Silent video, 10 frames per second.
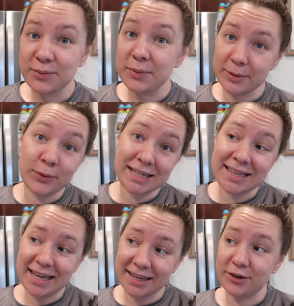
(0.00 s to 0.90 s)
we did
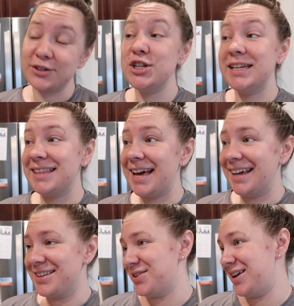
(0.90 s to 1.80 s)
that, or she did that
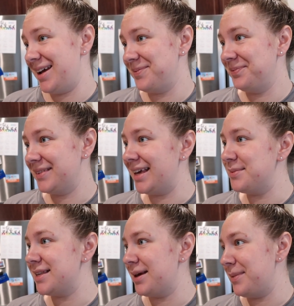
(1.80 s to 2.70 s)
yesterday. I
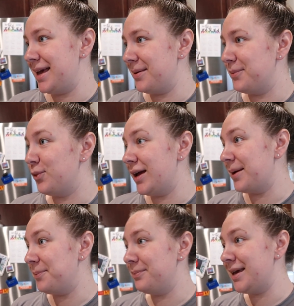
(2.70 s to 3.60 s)
keep saying me,
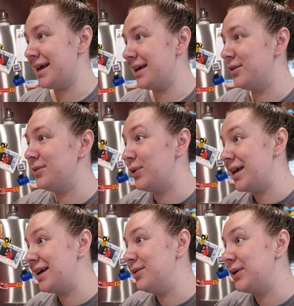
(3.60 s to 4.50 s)
we, me,
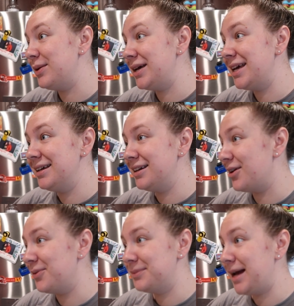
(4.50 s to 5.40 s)
we, we, we.
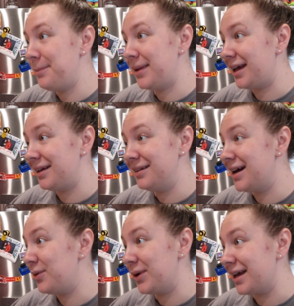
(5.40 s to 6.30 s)
No, not me,
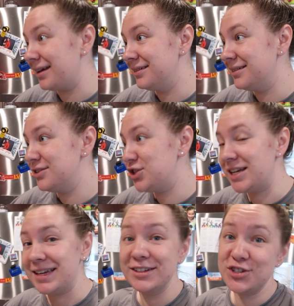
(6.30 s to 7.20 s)
not we.
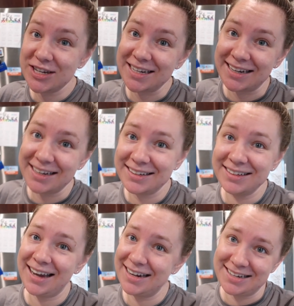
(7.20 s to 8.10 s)
She, she did it.
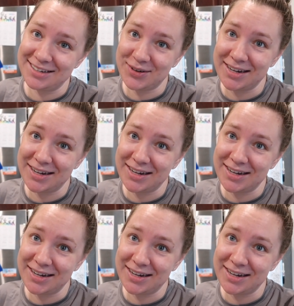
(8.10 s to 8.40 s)
I didn't do